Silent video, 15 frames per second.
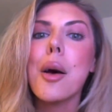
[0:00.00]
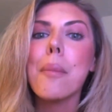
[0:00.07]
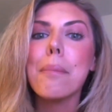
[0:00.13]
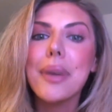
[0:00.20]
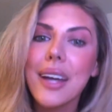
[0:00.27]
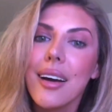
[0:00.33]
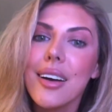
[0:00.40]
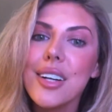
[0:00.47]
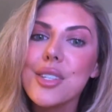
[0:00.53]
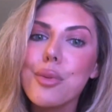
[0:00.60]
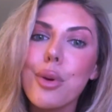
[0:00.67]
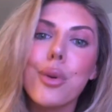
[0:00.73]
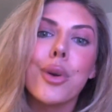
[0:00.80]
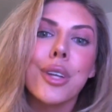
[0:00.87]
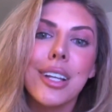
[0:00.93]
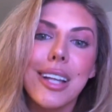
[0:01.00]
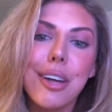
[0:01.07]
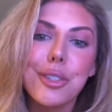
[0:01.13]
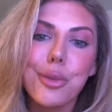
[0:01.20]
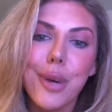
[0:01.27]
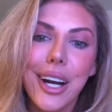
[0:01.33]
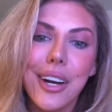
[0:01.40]
because we were only
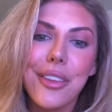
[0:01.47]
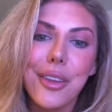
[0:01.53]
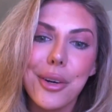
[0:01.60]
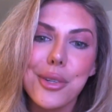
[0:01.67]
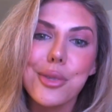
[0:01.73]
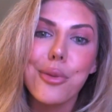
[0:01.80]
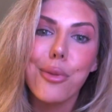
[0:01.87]
allowed to wear those